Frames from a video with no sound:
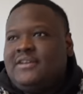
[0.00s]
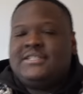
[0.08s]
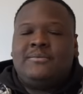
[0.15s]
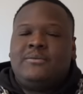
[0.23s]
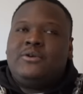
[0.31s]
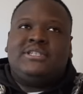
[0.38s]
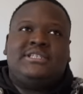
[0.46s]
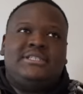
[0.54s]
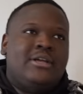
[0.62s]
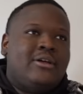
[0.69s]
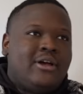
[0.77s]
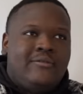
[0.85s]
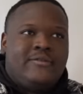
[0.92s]
Mm-hmm. I was like, bro, this is
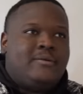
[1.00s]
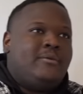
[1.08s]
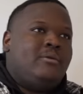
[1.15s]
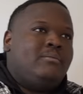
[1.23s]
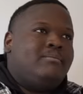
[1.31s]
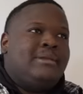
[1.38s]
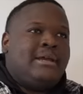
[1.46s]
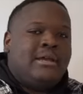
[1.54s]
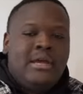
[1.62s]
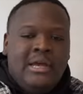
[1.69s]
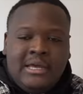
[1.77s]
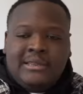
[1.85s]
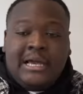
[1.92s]
not comfortable. Yeah. Like
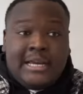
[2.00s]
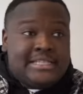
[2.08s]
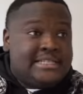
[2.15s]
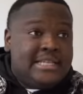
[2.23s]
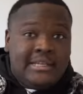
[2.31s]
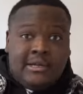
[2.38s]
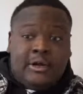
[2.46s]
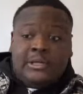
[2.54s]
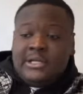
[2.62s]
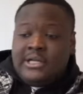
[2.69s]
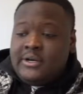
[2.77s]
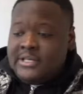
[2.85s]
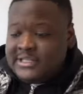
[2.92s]
I said earlier,